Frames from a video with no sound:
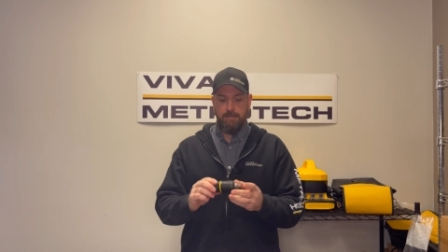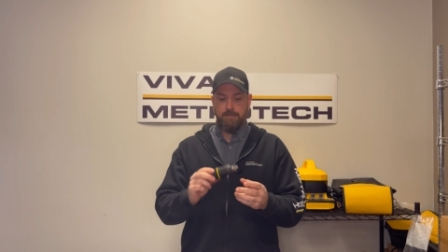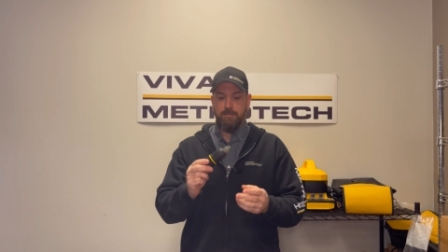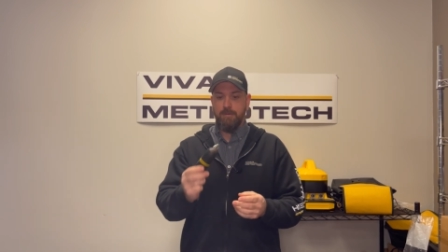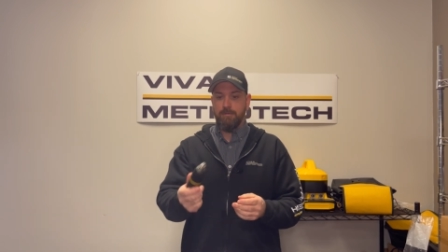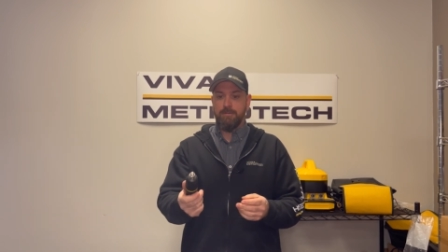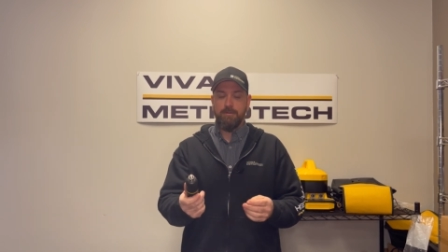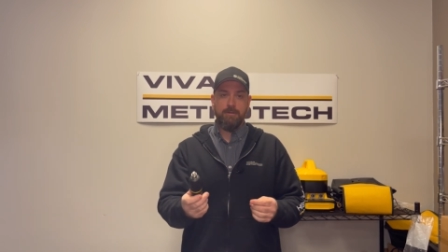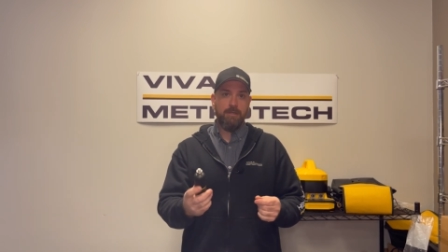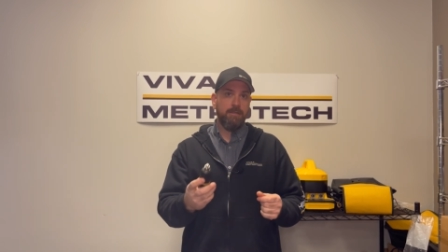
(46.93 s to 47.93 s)
So we will
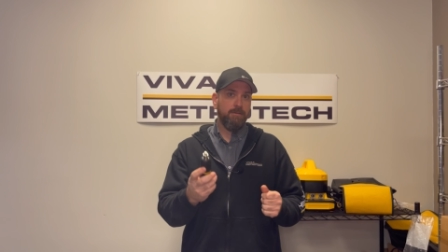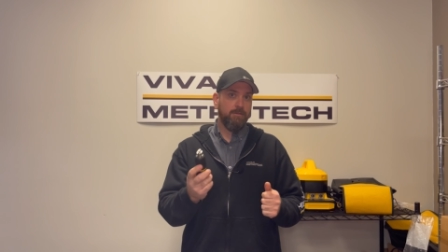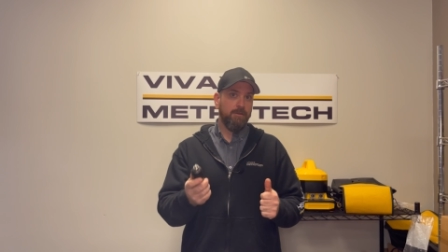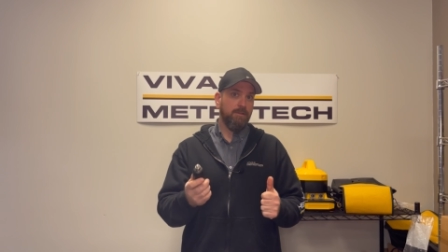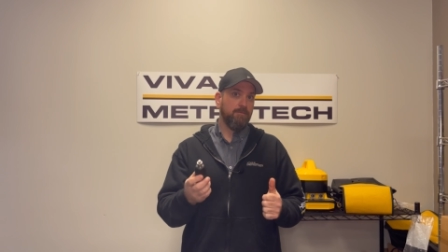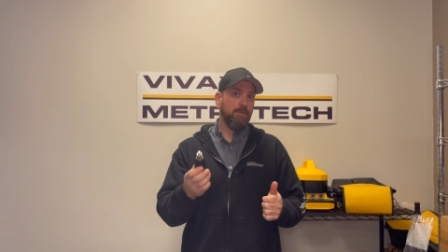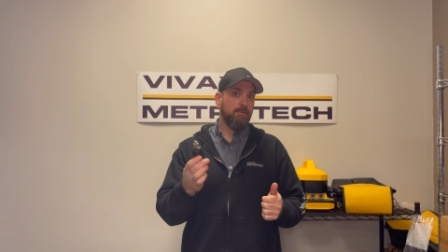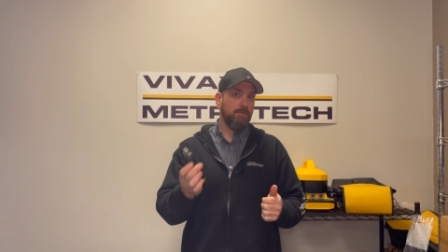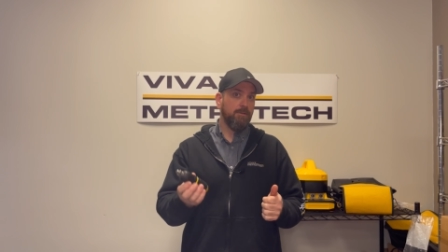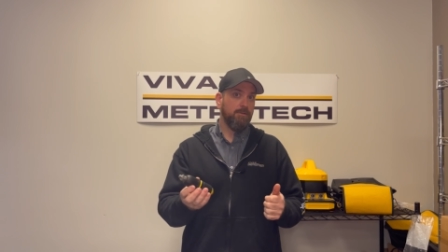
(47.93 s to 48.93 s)
turn on 33
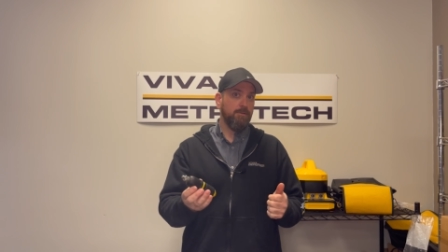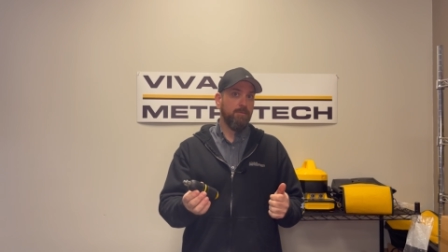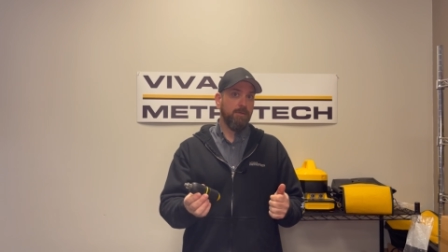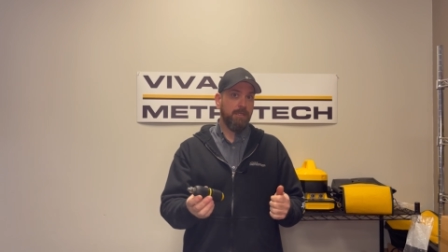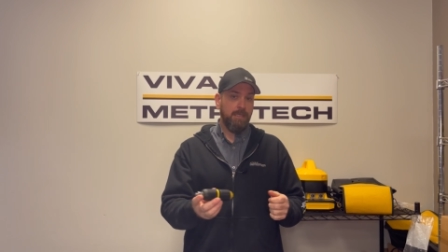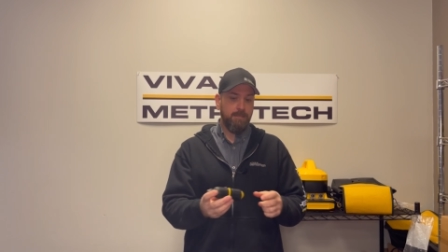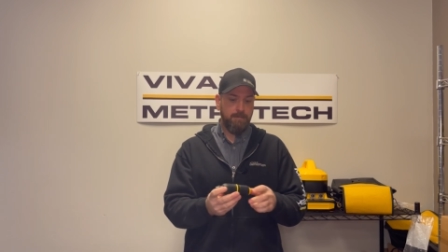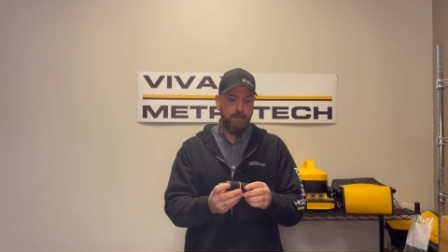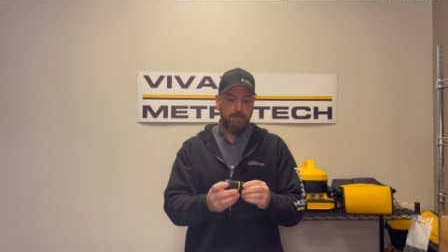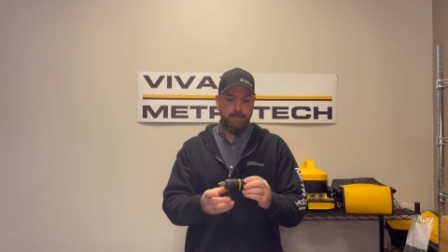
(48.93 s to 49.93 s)
or 32.8,
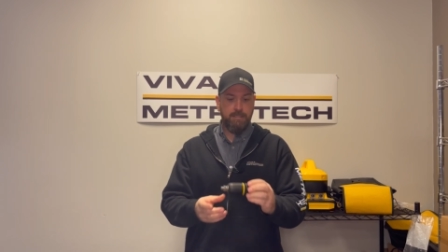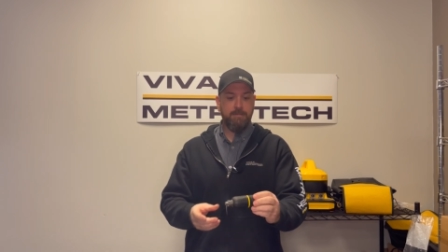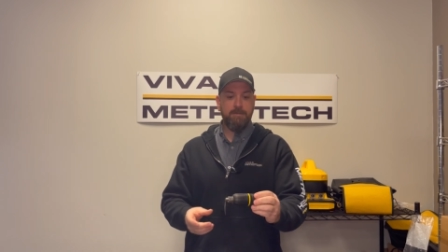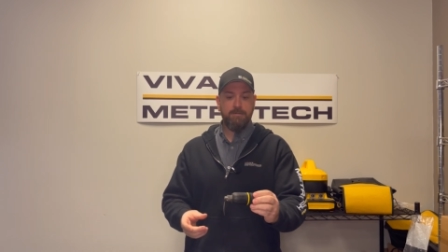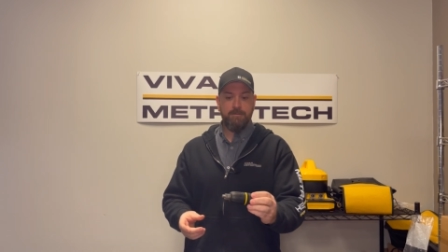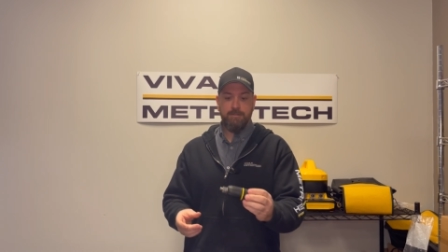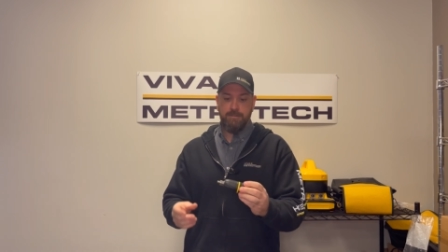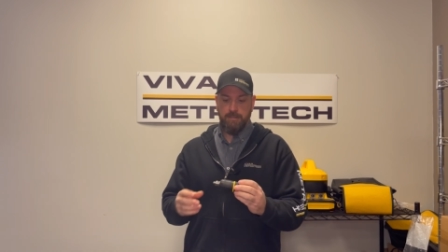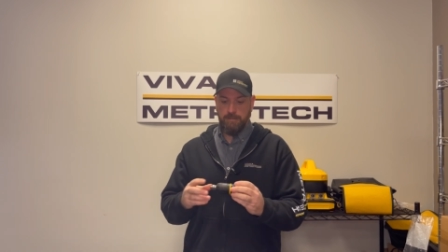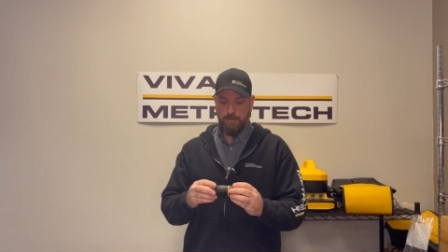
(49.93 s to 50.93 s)
check to make sure the
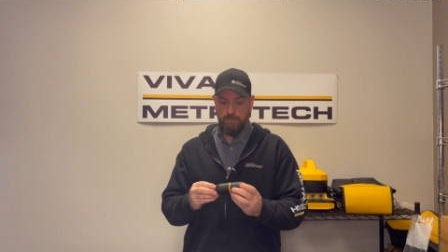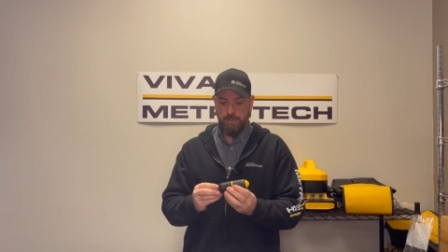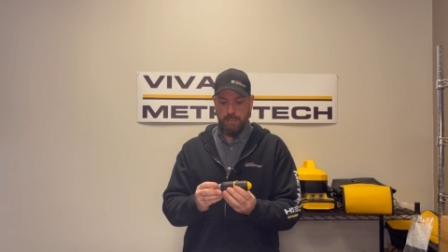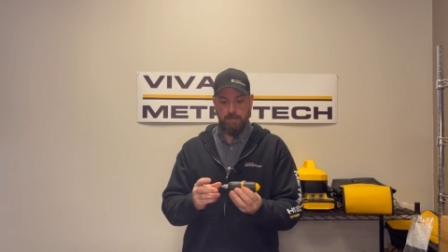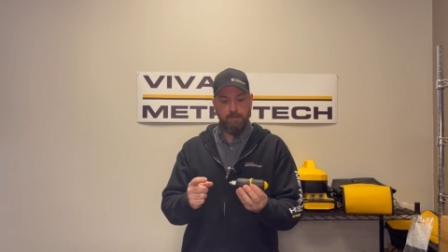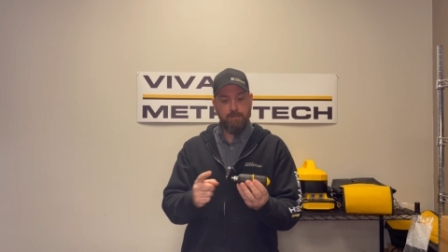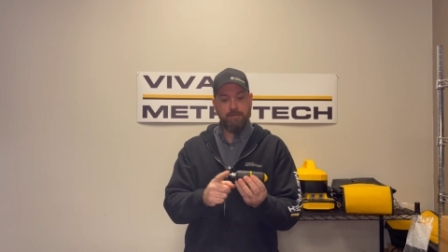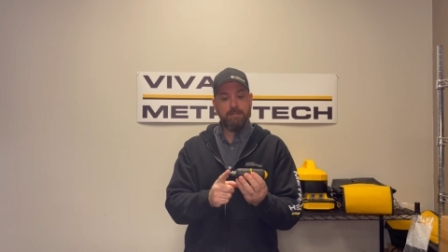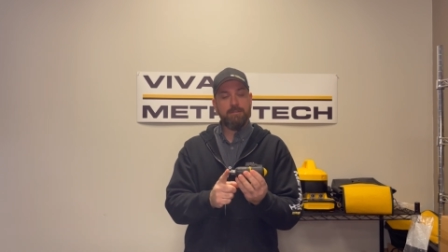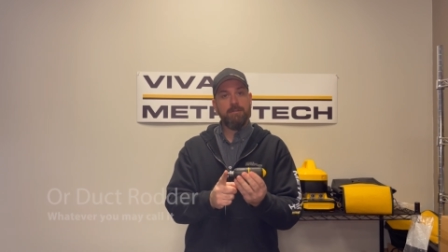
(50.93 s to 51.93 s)
sonde is working. And we
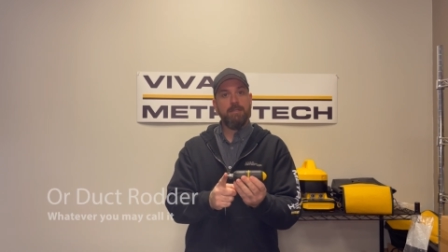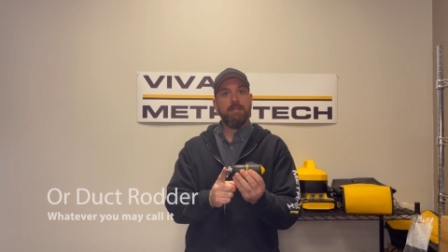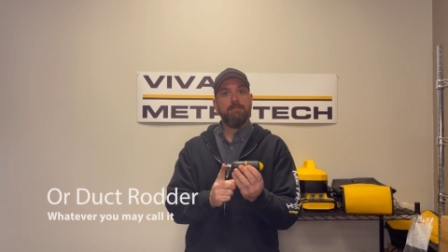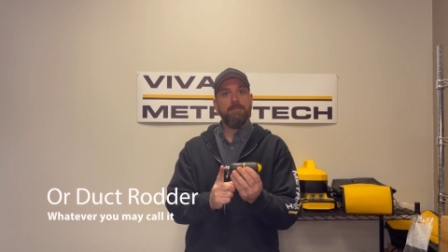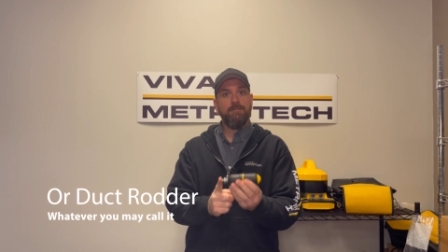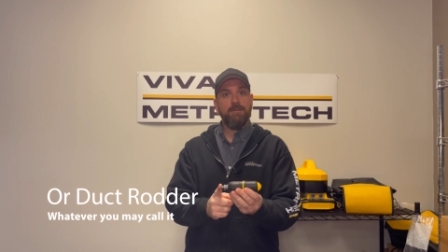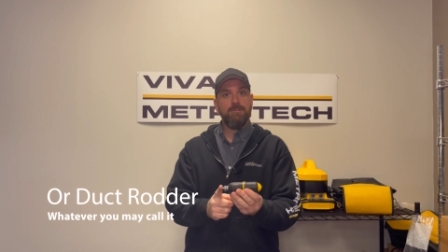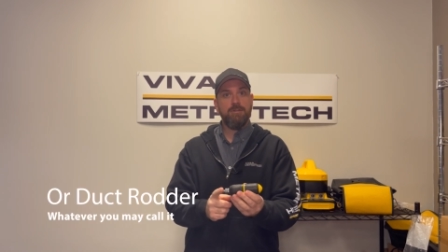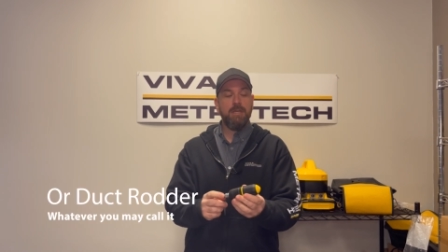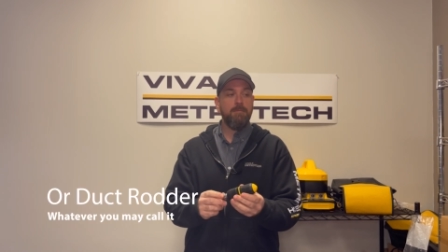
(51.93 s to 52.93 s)
put this on the end of a
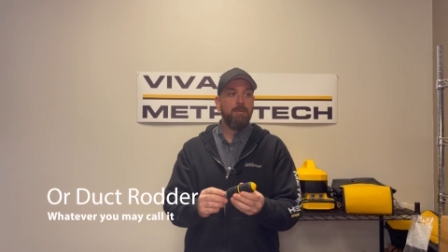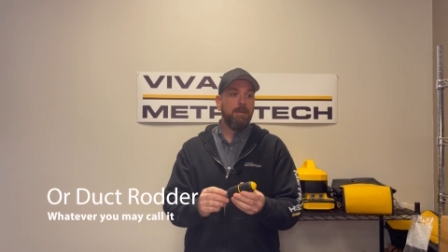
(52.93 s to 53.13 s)
fish tape.